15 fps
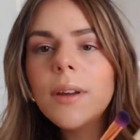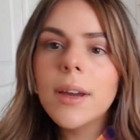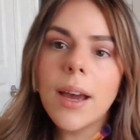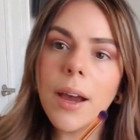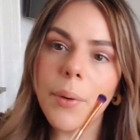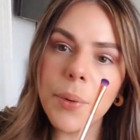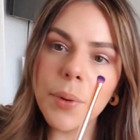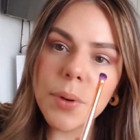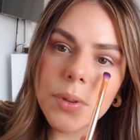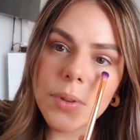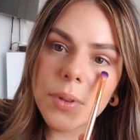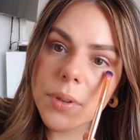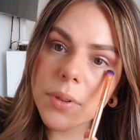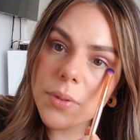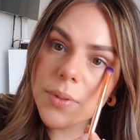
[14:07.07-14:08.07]
I'm going to
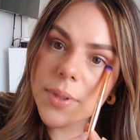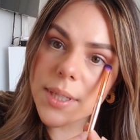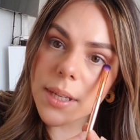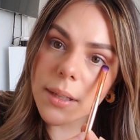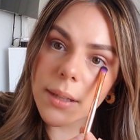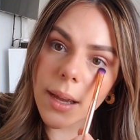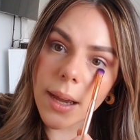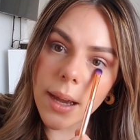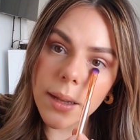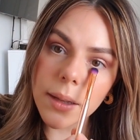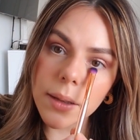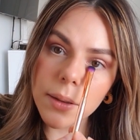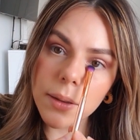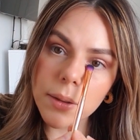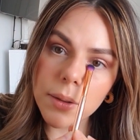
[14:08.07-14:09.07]
use it
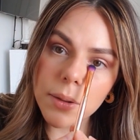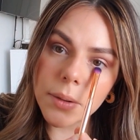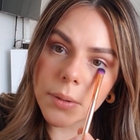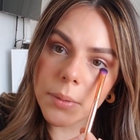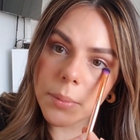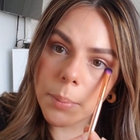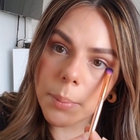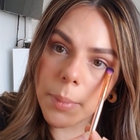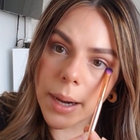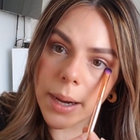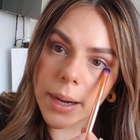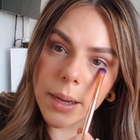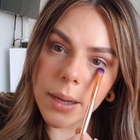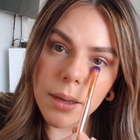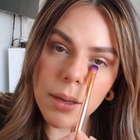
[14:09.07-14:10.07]
under
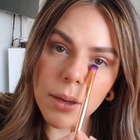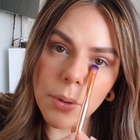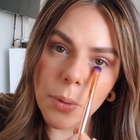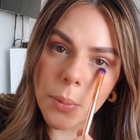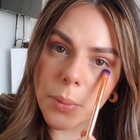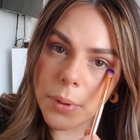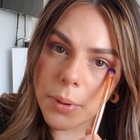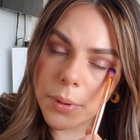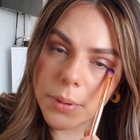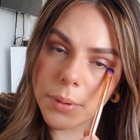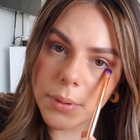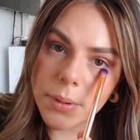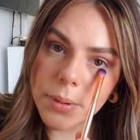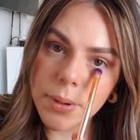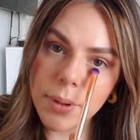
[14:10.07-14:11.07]
my lower
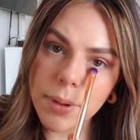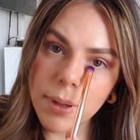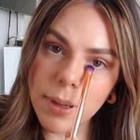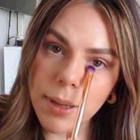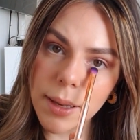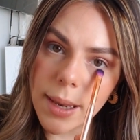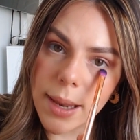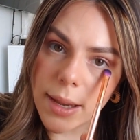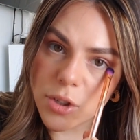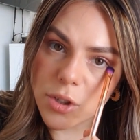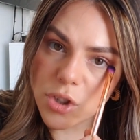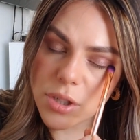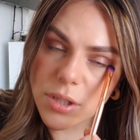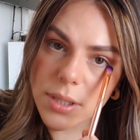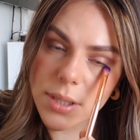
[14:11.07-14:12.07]

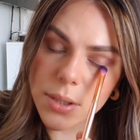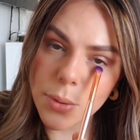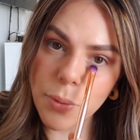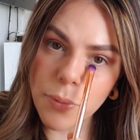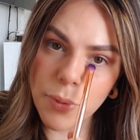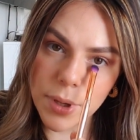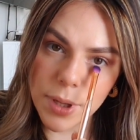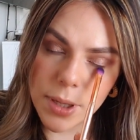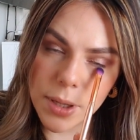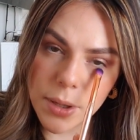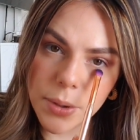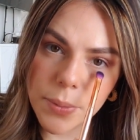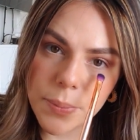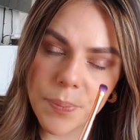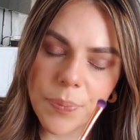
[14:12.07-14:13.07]
lashes over
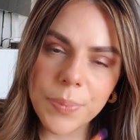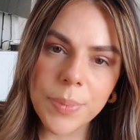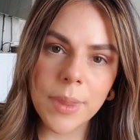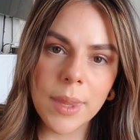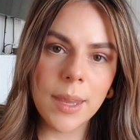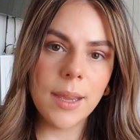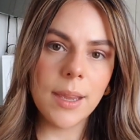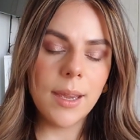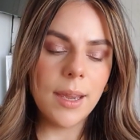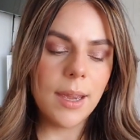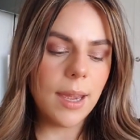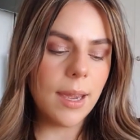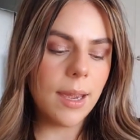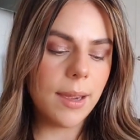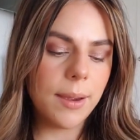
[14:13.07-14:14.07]
here,
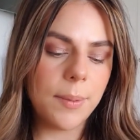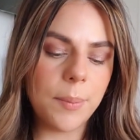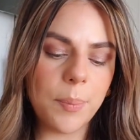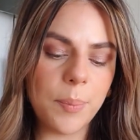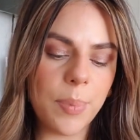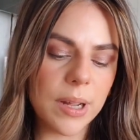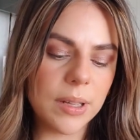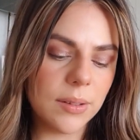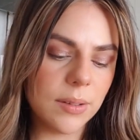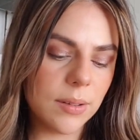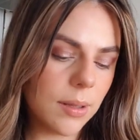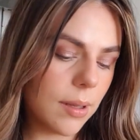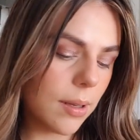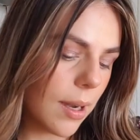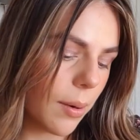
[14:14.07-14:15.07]
but
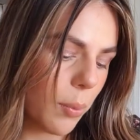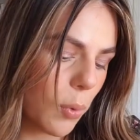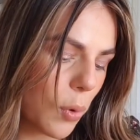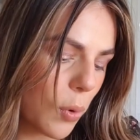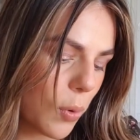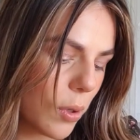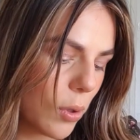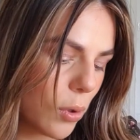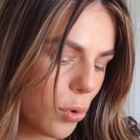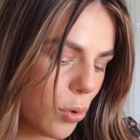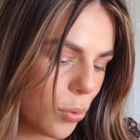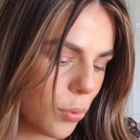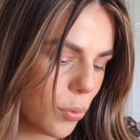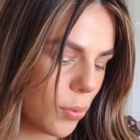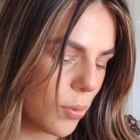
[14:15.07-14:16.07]
I'm going
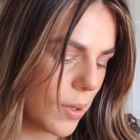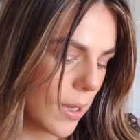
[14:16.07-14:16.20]
to,